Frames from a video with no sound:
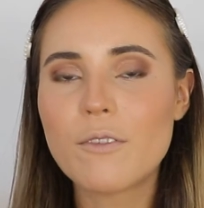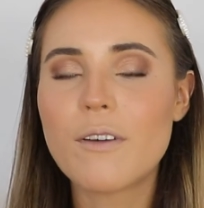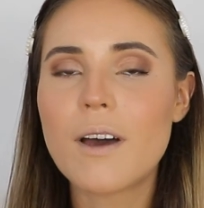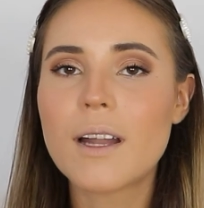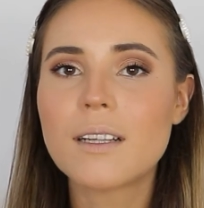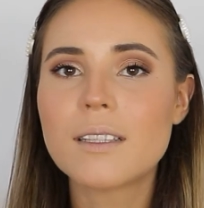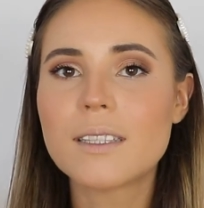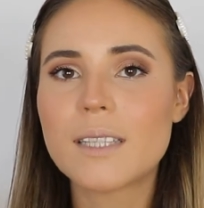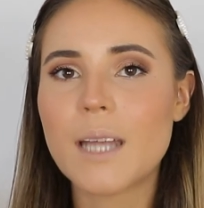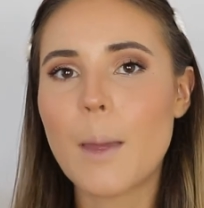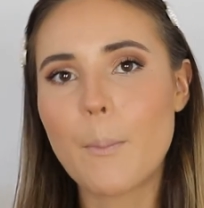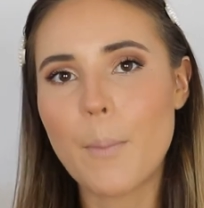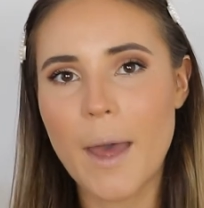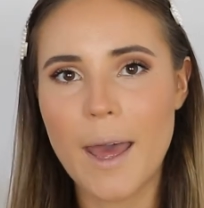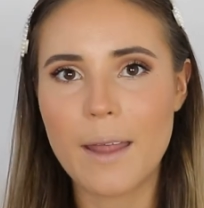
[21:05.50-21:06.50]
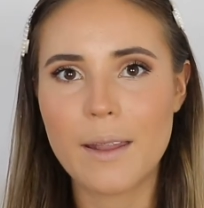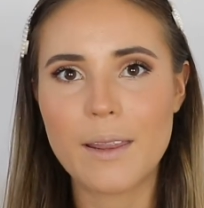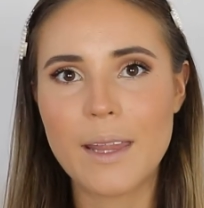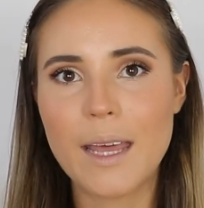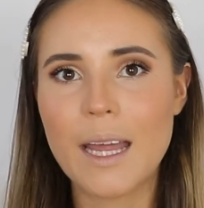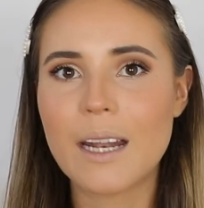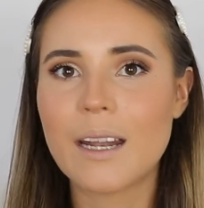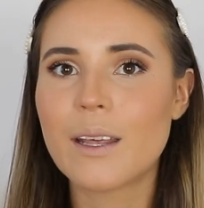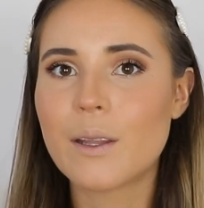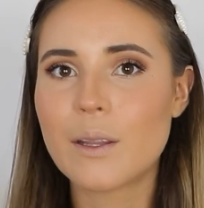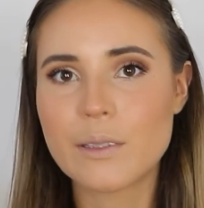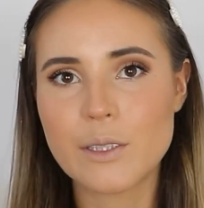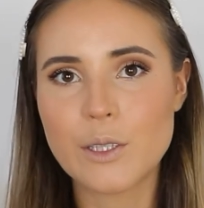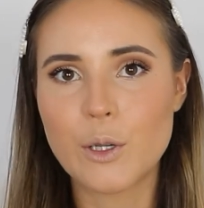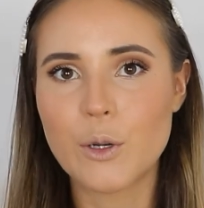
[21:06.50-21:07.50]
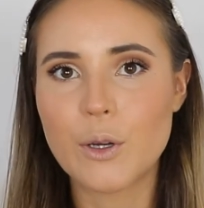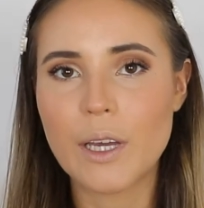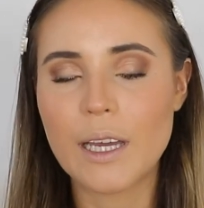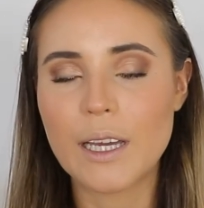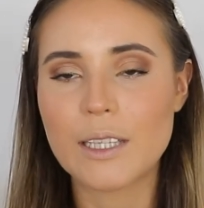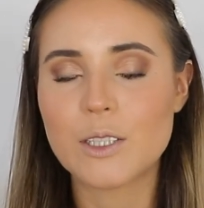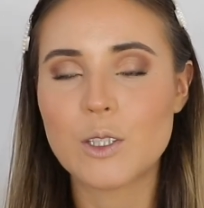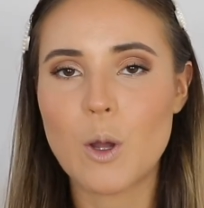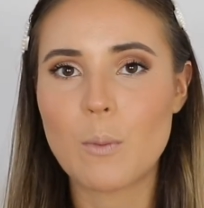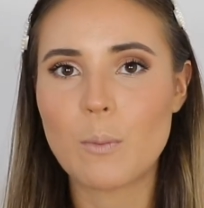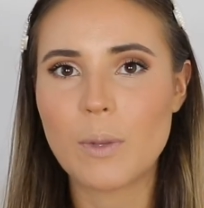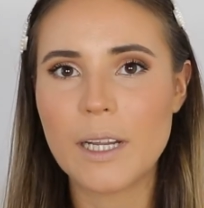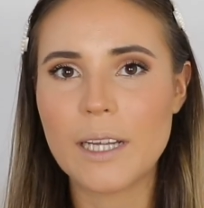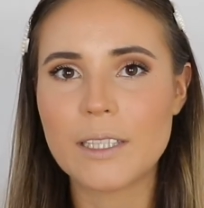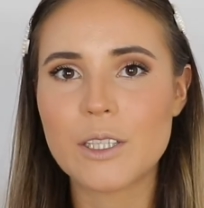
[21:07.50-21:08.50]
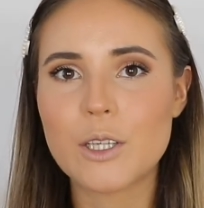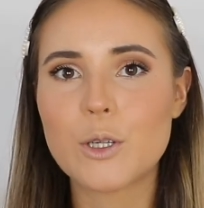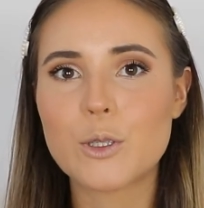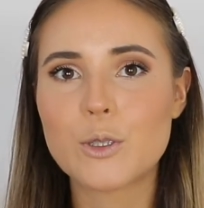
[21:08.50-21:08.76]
final step and then this look is complete.